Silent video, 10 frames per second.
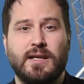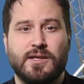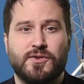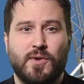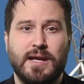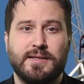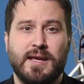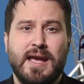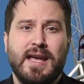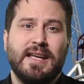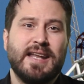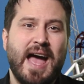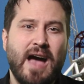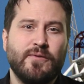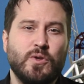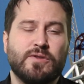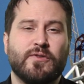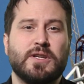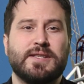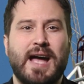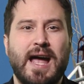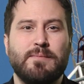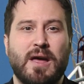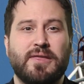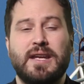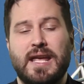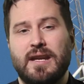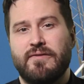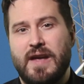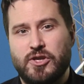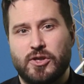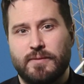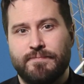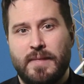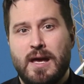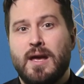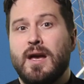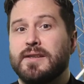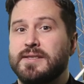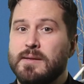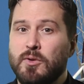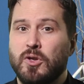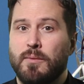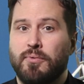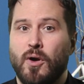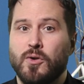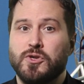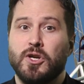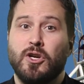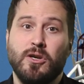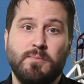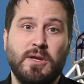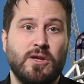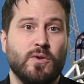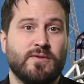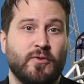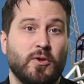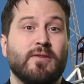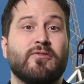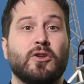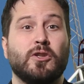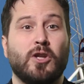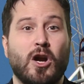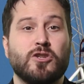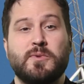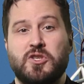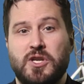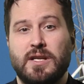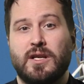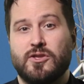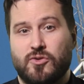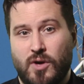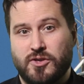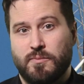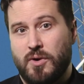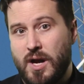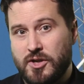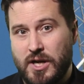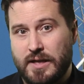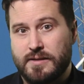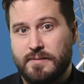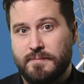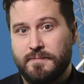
constraints into avenues for design method innovation. A similar approach could be useful for large machine construction projects.